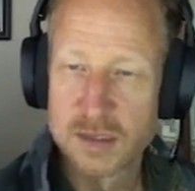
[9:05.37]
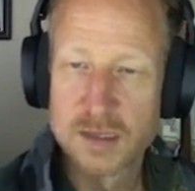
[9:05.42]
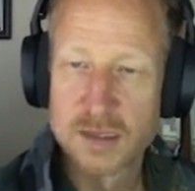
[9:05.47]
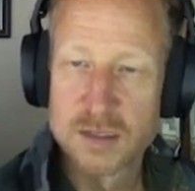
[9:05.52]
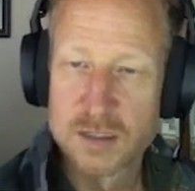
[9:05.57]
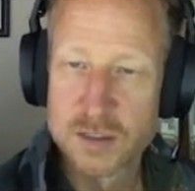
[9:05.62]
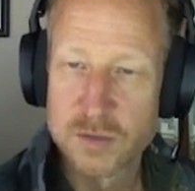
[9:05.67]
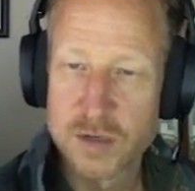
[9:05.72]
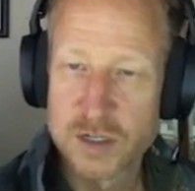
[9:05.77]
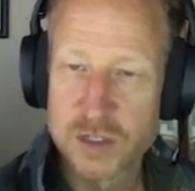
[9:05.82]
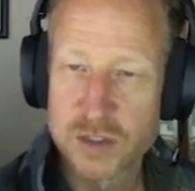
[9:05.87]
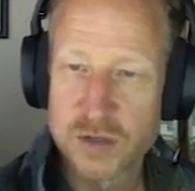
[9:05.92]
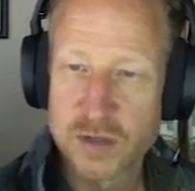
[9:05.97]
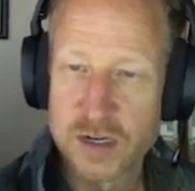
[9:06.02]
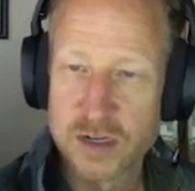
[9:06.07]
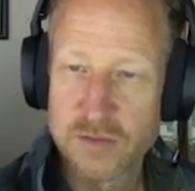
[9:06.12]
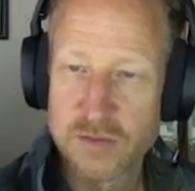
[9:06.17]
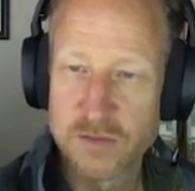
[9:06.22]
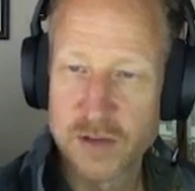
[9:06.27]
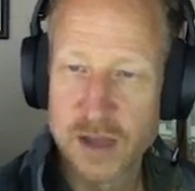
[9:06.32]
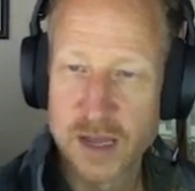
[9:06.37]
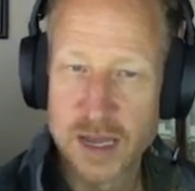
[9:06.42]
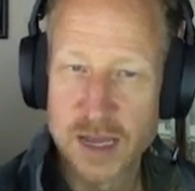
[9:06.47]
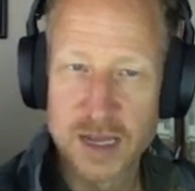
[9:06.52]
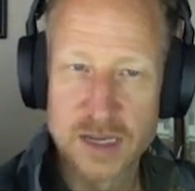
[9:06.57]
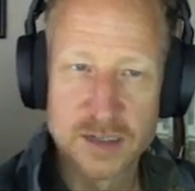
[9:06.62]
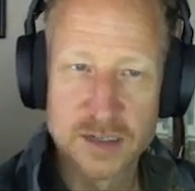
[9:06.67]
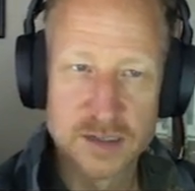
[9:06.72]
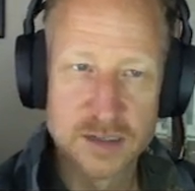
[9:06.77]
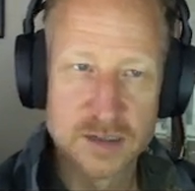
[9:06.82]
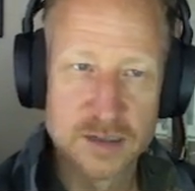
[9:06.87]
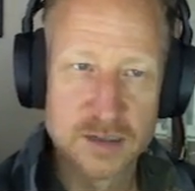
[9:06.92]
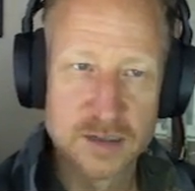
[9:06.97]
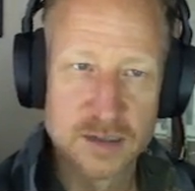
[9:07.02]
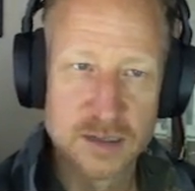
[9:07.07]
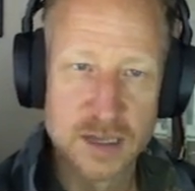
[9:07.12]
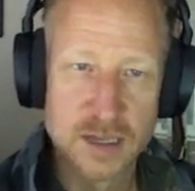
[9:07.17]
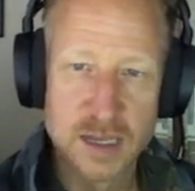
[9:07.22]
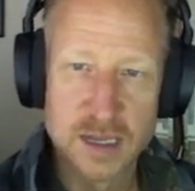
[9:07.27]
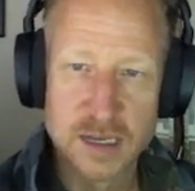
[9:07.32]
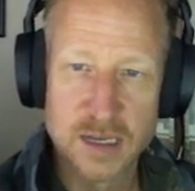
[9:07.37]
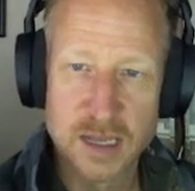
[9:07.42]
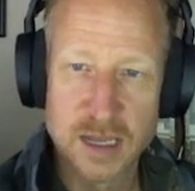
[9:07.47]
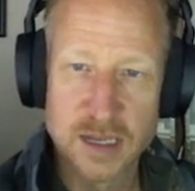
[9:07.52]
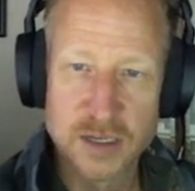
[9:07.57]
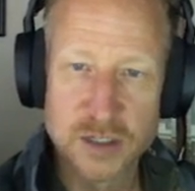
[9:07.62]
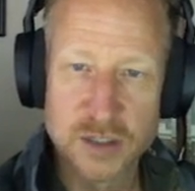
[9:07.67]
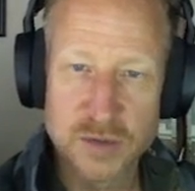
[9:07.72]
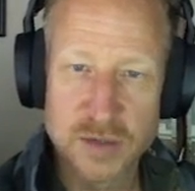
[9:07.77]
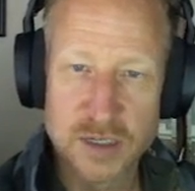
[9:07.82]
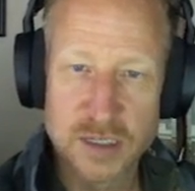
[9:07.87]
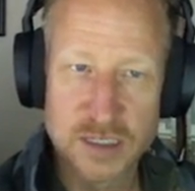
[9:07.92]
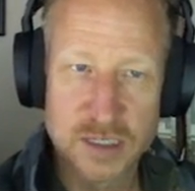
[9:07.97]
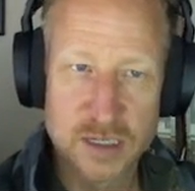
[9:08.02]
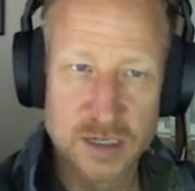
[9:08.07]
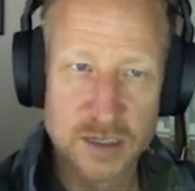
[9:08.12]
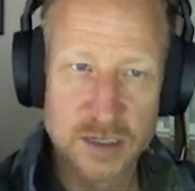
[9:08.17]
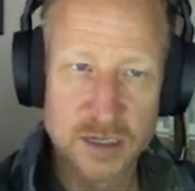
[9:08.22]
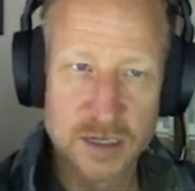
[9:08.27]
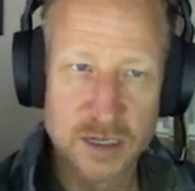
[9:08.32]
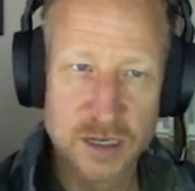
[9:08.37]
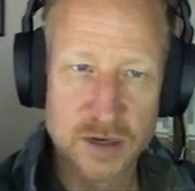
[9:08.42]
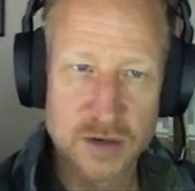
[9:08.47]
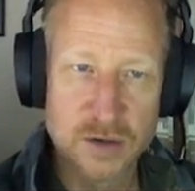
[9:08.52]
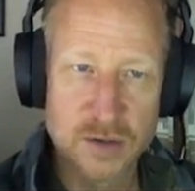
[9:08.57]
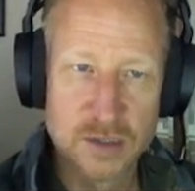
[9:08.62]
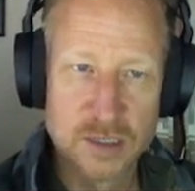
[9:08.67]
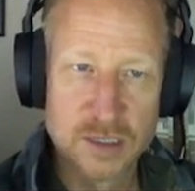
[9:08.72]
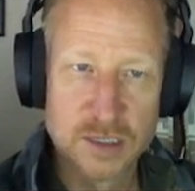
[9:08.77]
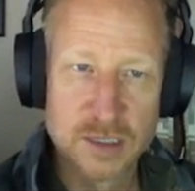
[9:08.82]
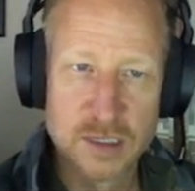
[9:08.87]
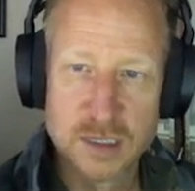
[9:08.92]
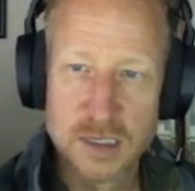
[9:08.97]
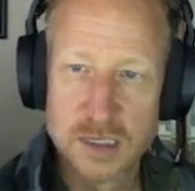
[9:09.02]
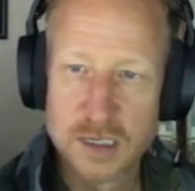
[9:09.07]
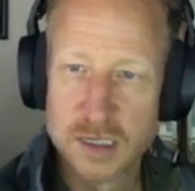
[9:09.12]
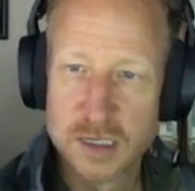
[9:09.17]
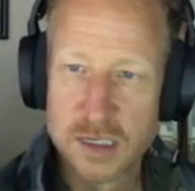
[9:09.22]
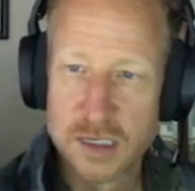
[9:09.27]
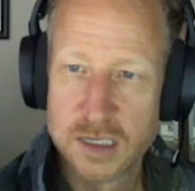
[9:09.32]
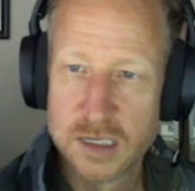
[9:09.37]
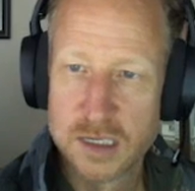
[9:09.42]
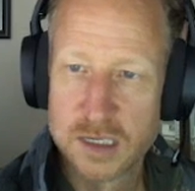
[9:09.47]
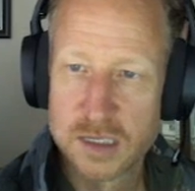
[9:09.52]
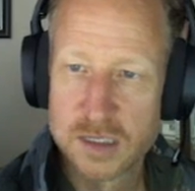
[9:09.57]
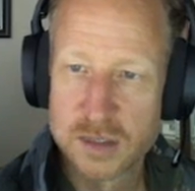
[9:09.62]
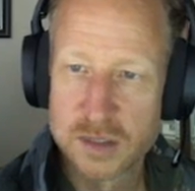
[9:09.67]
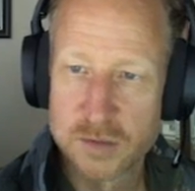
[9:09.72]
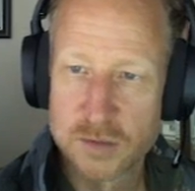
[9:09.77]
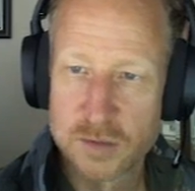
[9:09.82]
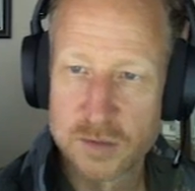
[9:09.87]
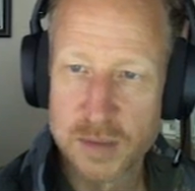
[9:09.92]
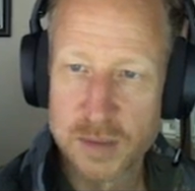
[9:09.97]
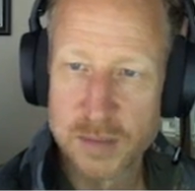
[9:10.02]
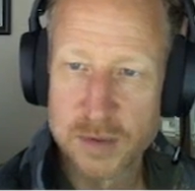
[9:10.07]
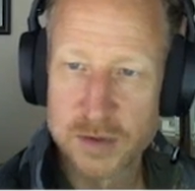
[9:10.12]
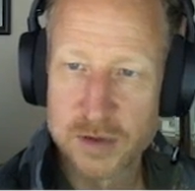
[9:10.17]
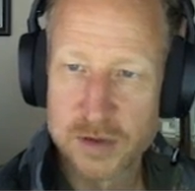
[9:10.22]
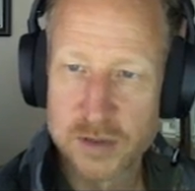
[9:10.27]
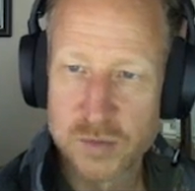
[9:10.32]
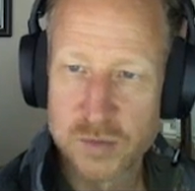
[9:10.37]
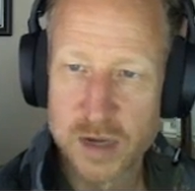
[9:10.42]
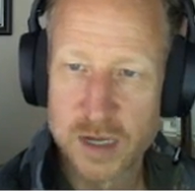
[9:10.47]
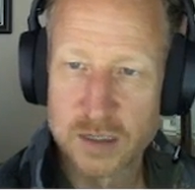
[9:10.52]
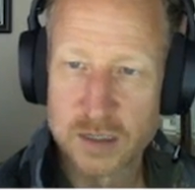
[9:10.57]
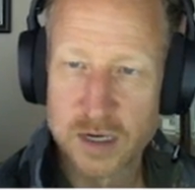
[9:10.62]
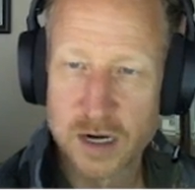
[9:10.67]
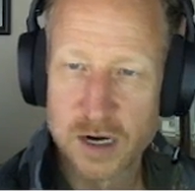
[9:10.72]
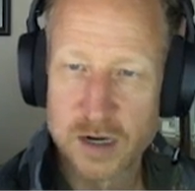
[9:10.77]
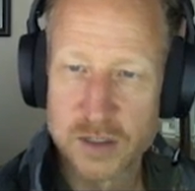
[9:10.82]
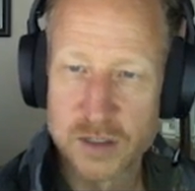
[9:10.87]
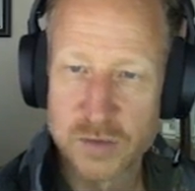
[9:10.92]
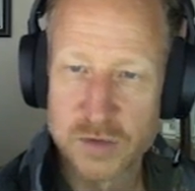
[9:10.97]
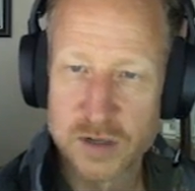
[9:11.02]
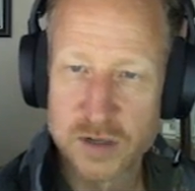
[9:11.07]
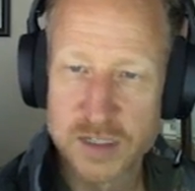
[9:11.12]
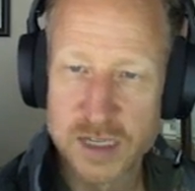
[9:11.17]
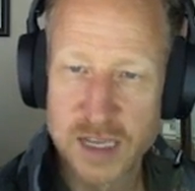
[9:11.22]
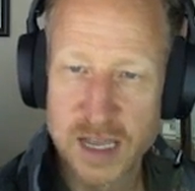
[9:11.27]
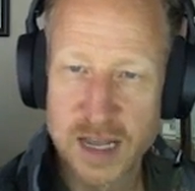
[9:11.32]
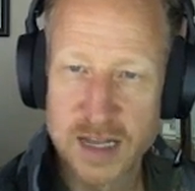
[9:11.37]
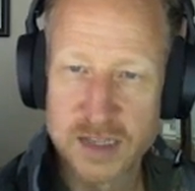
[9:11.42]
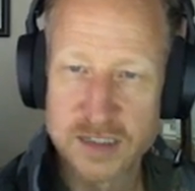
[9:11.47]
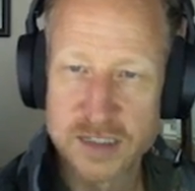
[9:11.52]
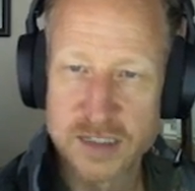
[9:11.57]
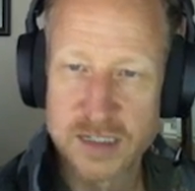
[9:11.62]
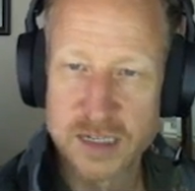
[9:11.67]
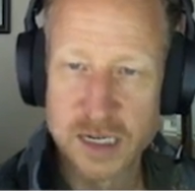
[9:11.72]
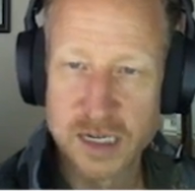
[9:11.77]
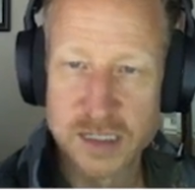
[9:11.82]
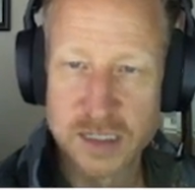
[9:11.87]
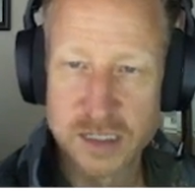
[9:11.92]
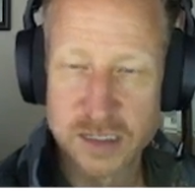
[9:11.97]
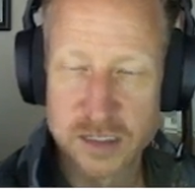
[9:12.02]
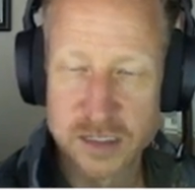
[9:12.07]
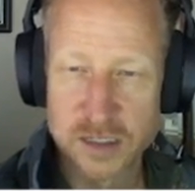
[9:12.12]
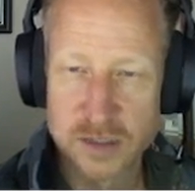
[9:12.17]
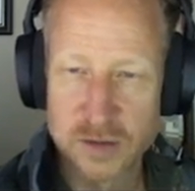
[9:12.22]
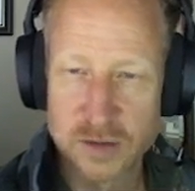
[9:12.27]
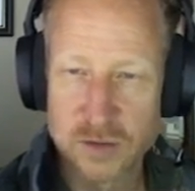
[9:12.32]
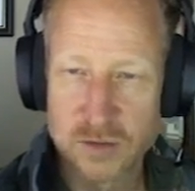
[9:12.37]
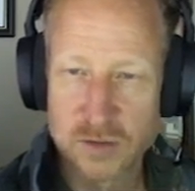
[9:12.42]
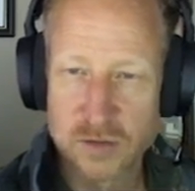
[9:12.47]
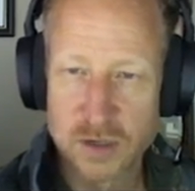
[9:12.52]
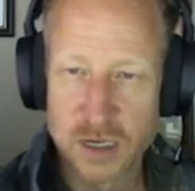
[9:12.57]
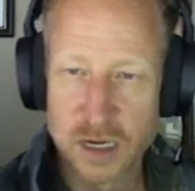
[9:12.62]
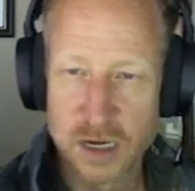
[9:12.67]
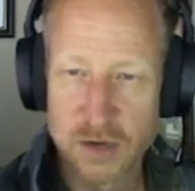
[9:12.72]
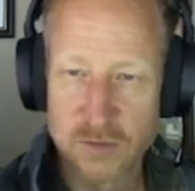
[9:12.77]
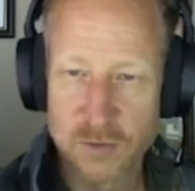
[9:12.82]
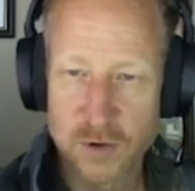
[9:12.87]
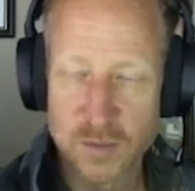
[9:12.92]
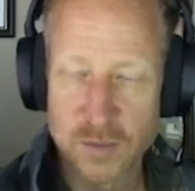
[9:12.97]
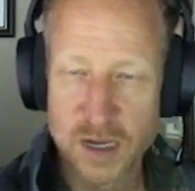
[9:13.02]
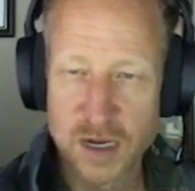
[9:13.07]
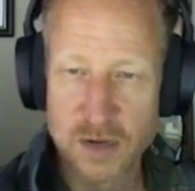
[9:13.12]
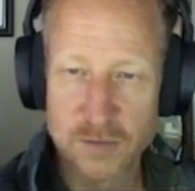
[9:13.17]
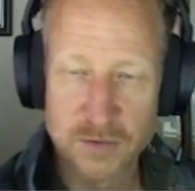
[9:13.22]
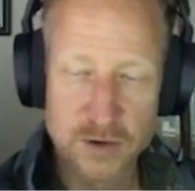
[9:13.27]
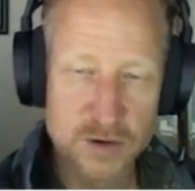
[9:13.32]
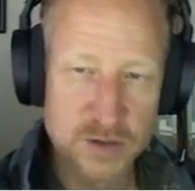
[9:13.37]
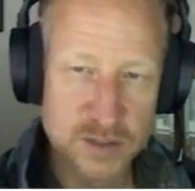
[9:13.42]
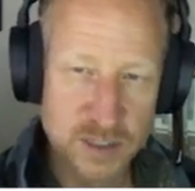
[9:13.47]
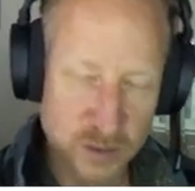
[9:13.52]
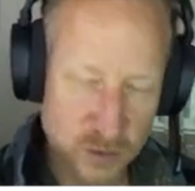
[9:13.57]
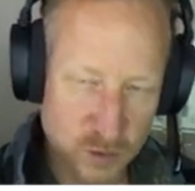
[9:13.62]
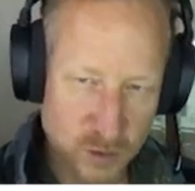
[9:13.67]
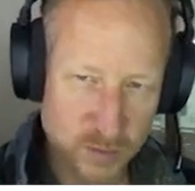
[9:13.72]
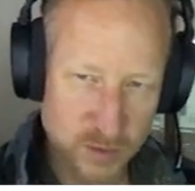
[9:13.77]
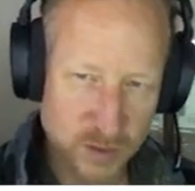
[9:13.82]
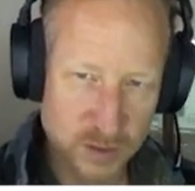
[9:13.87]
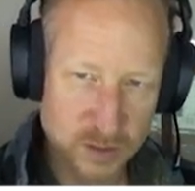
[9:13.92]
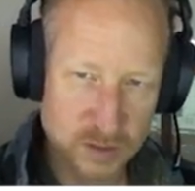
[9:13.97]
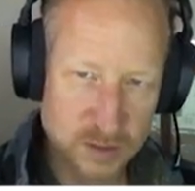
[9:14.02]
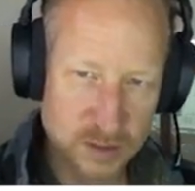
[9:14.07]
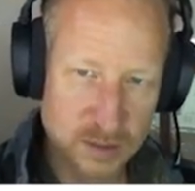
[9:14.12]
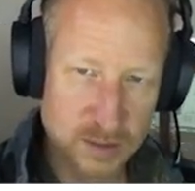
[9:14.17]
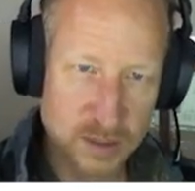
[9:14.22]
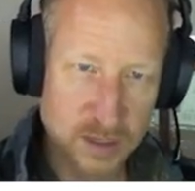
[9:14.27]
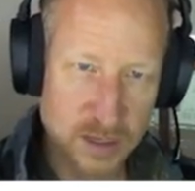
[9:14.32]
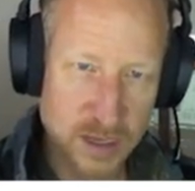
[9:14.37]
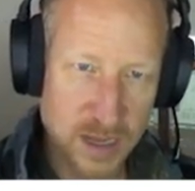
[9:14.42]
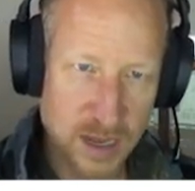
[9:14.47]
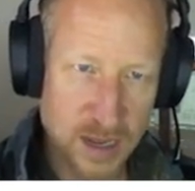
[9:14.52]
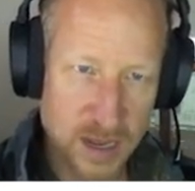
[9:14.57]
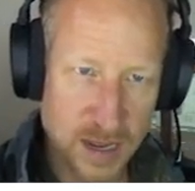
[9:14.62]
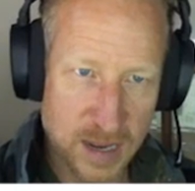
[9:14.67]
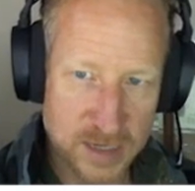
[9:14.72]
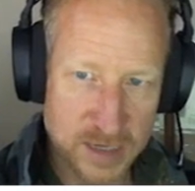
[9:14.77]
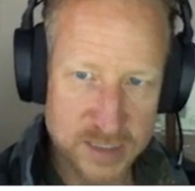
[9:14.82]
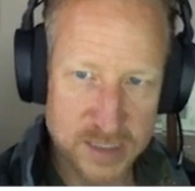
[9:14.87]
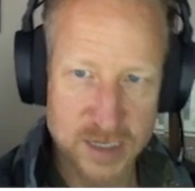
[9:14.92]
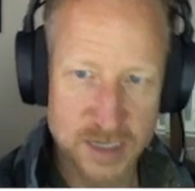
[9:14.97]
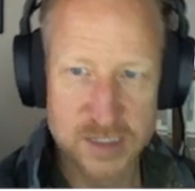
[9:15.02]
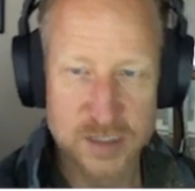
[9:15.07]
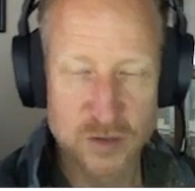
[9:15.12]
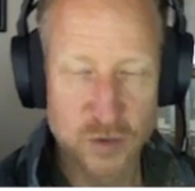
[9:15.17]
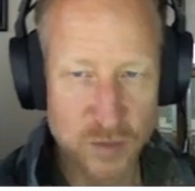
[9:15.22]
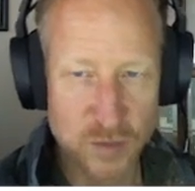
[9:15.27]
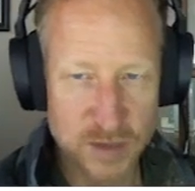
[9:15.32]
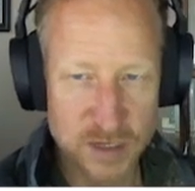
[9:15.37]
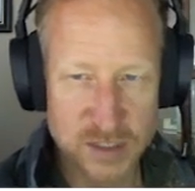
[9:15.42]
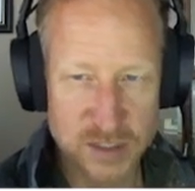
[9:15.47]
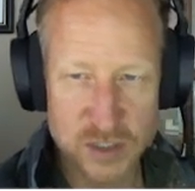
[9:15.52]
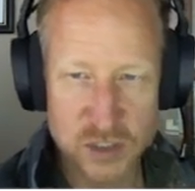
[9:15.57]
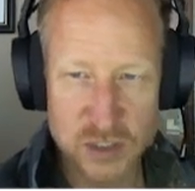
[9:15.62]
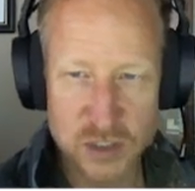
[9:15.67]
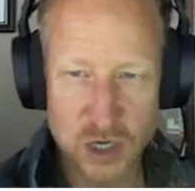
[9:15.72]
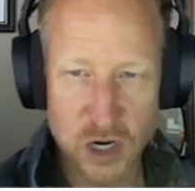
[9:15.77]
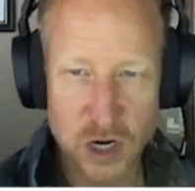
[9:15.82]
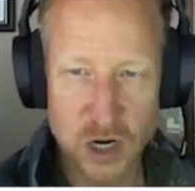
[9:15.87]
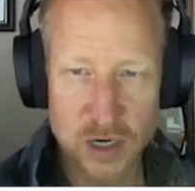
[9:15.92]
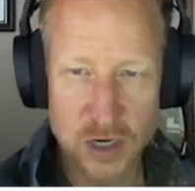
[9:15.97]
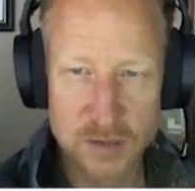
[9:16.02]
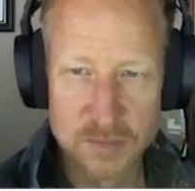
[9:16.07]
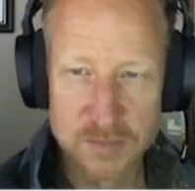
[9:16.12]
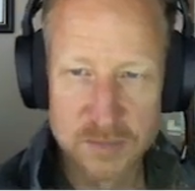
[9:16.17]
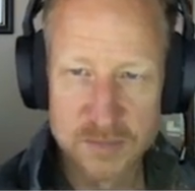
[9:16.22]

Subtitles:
So we're just trying to find any entries. There you go. So remember those wildcards. We're using ANSI 92 format. If you're using normal access, it would be a star.